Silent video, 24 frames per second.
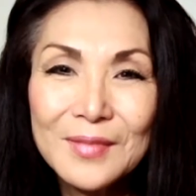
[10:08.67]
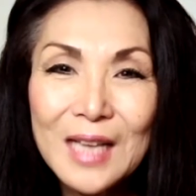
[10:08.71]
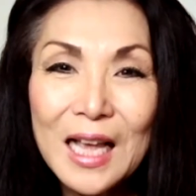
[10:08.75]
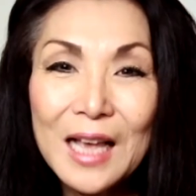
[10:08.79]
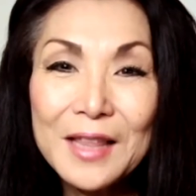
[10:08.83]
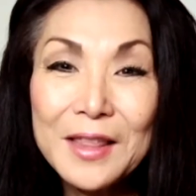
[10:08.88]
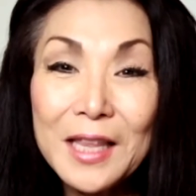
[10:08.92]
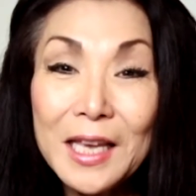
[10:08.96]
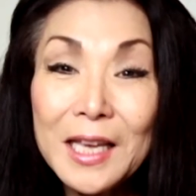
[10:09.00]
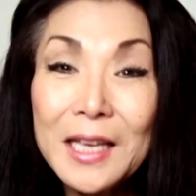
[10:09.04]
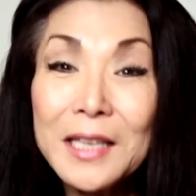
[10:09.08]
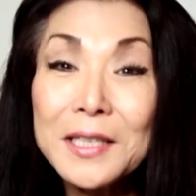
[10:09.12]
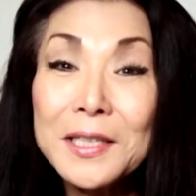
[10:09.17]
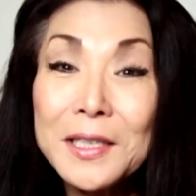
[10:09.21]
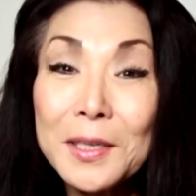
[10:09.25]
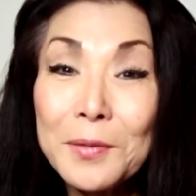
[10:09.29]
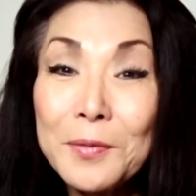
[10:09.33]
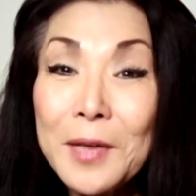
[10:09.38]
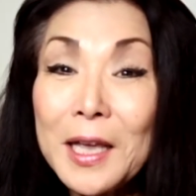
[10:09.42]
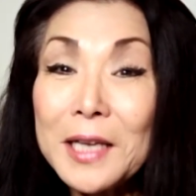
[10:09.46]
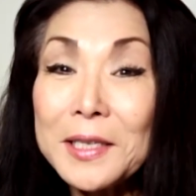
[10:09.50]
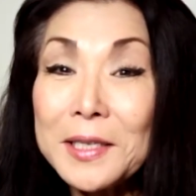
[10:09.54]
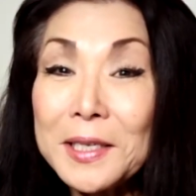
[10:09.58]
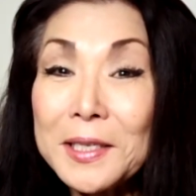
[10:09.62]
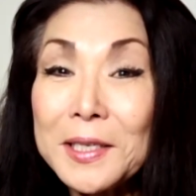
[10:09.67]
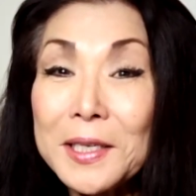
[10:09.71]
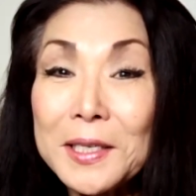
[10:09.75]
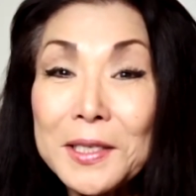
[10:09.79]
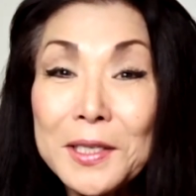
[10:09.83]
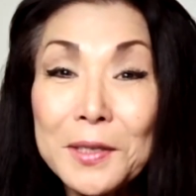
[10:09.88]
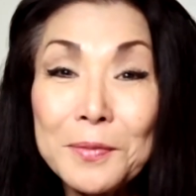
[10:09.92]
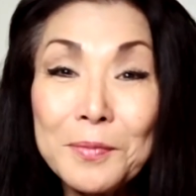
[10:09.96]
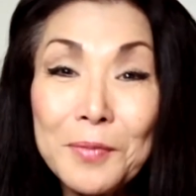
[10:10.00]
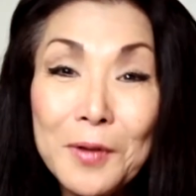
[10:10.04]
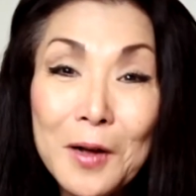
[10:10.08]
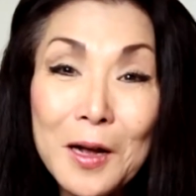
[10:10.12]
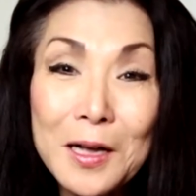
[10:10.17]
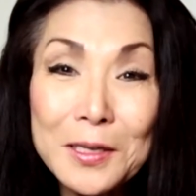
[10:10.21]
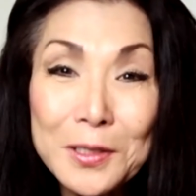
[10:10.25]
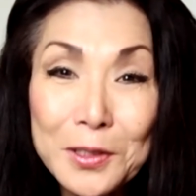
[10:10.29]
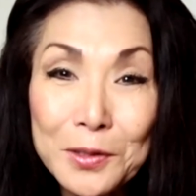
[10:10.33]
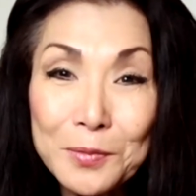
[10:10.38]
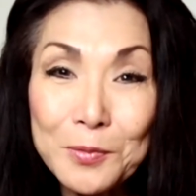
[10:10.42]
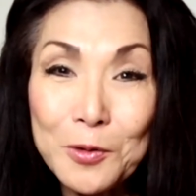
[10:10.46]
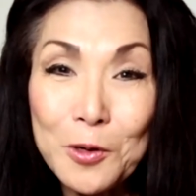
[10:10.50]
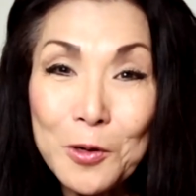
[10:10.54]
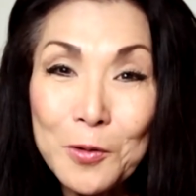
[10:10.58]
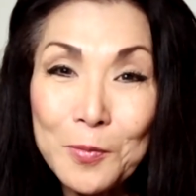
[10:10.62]
I think in some cases it's
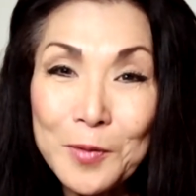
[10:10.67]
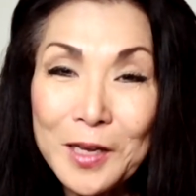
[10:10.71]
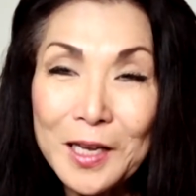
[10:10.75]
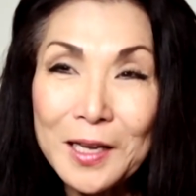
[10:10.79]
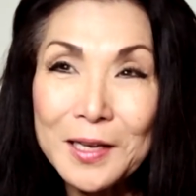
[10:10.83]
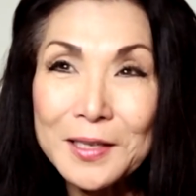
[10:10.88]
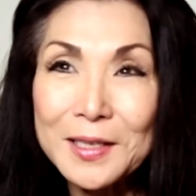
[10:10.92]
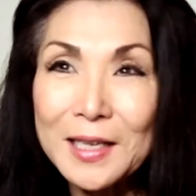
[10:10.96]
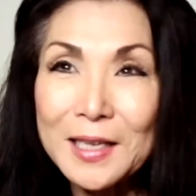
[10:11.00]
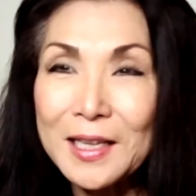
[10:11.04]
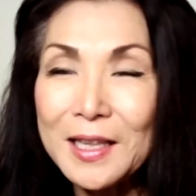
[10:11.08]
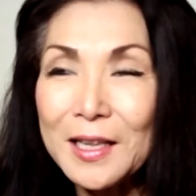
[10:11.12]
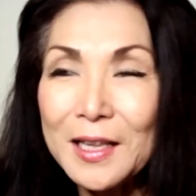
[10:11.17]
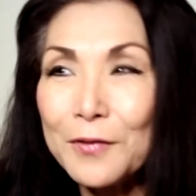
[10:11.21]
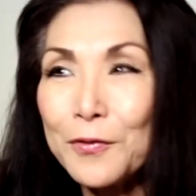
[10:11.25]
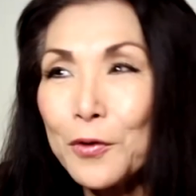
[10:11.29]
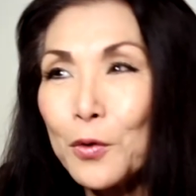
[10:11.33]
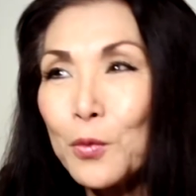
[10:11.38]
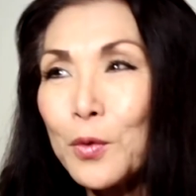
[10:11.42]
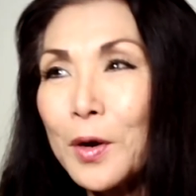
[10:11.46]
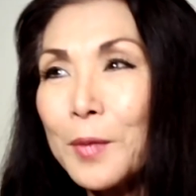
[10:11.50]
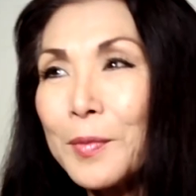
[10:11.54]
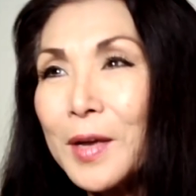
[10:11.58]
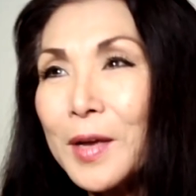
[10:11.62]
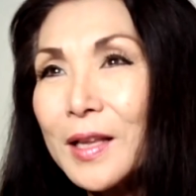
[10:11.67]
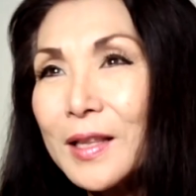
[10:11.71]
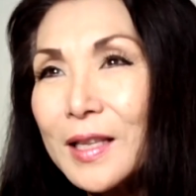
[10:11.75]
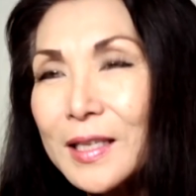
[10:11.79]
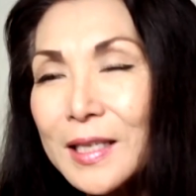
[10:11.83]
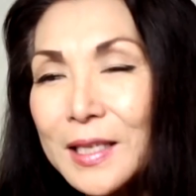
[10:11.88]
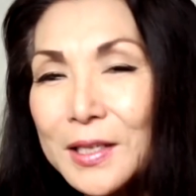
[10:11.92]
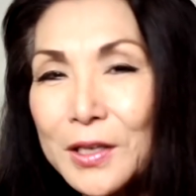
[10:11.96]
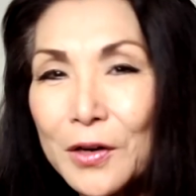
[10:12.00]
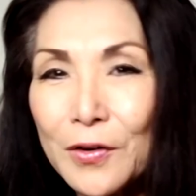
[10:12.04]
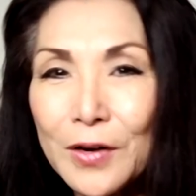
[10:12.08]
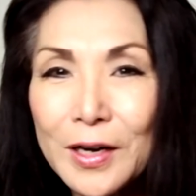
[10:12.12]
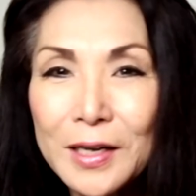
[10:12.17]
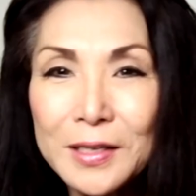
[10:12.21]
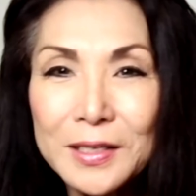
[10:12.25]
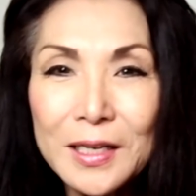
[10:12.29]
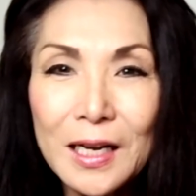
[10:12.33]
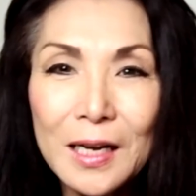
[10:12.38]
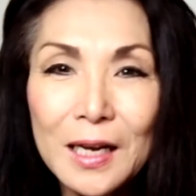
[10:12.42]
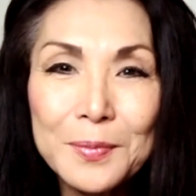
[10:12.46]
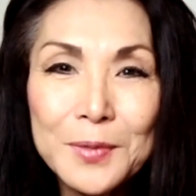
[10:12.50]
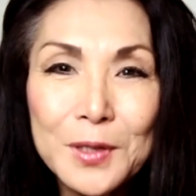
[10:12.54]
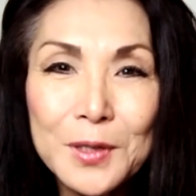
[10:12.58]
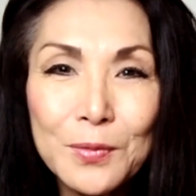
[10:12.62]
impossible because I think for women, the
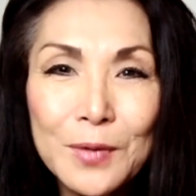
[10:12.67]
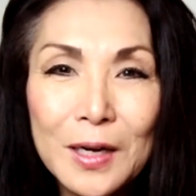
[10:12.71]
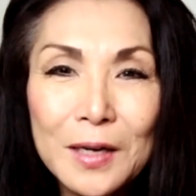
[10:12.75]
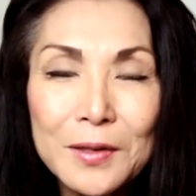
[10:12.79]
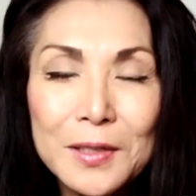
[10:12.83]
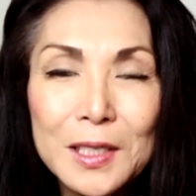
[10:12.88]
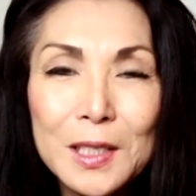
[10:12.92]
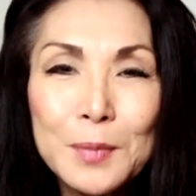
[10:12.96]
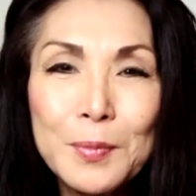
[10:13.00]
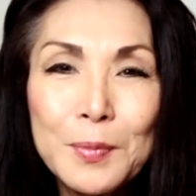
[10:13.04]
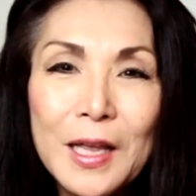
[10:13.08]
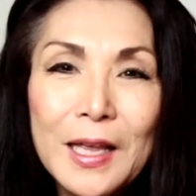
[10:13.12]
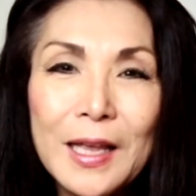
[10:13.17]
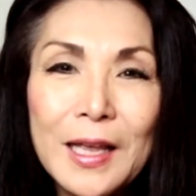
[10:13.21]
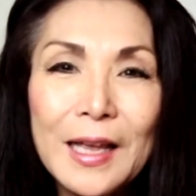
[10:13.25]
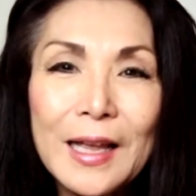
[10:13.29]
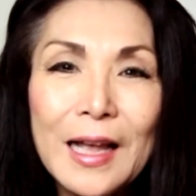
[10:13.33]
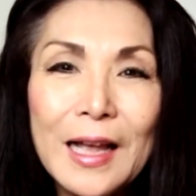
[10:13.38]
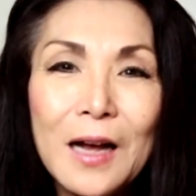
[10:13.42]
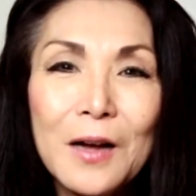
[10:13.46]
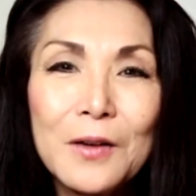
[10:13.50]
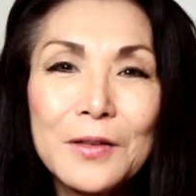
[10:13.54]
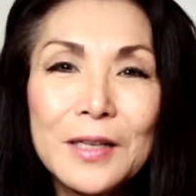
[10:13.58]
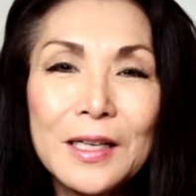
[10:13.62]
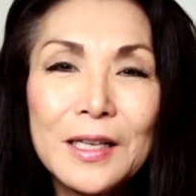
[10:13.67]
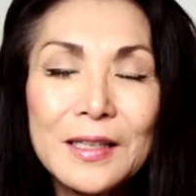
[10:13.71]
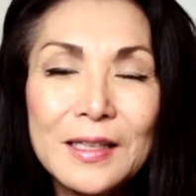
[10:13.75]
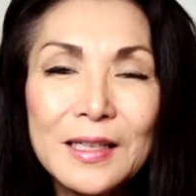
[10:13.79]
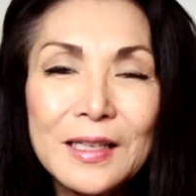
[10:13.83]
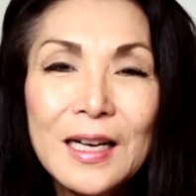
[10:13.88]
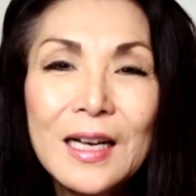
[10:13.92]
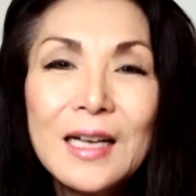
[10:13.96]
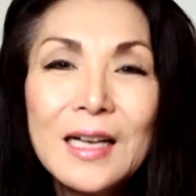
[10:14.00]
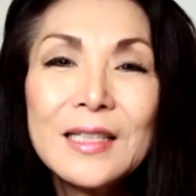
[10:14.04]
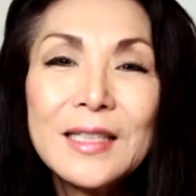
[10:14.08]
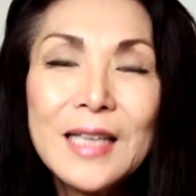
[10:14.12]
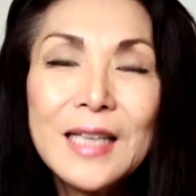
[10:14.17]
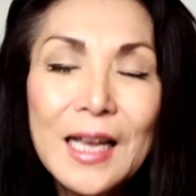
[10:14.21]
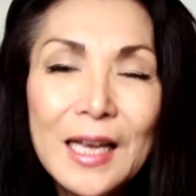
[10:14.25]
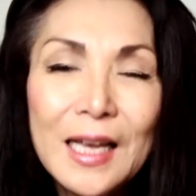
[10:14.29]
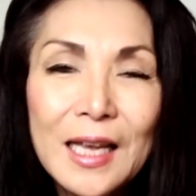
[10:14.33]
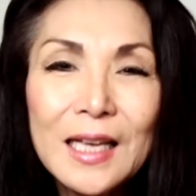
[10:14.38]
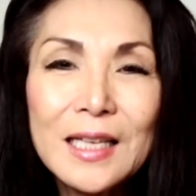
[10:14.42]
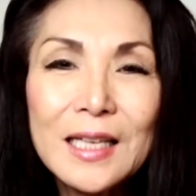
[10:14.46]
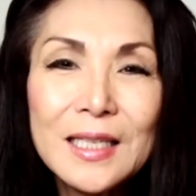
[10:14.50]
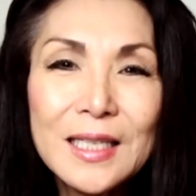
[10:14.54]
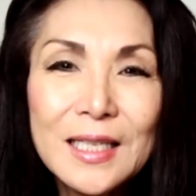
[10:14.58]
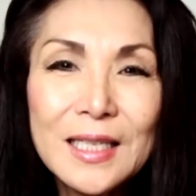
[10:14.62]
stereotypes around speaking out and
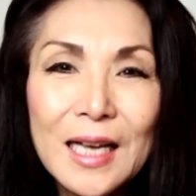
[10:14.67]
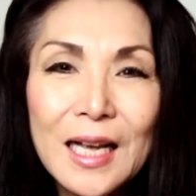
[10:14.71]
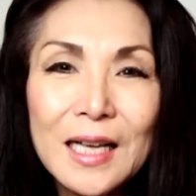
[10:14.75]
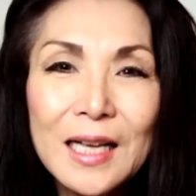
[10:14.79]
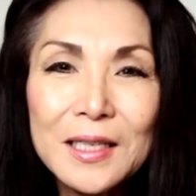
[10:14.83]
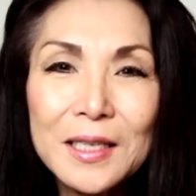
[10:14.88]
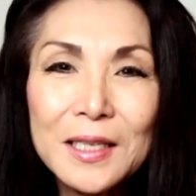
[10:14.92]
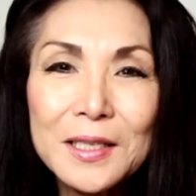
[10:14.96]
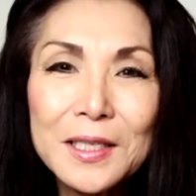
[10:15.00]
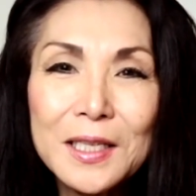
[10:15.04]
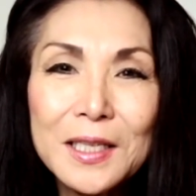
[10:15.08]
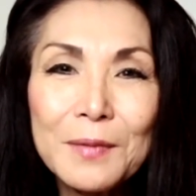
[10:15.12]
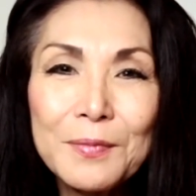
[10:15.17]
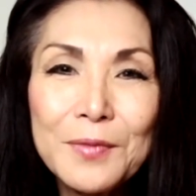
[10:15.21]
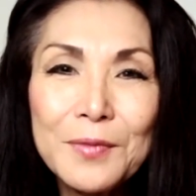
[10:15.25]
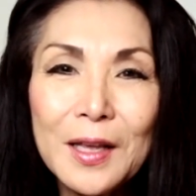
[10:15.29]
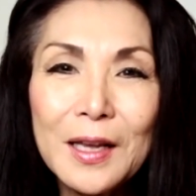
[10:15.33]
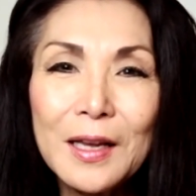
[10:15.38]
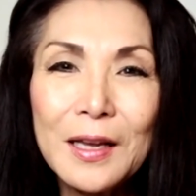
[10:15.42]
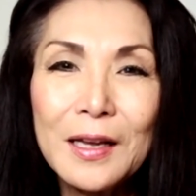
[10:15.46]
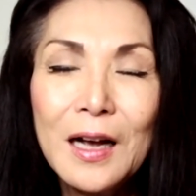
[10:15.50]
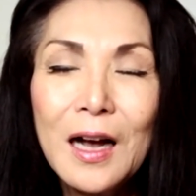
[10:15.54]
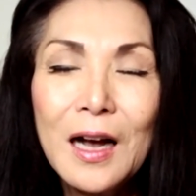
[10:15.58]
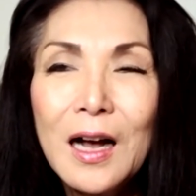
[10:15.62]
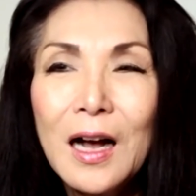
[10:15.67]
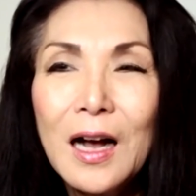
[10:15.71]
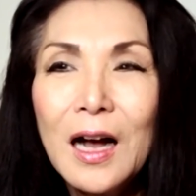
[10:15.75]
taking a stand on something,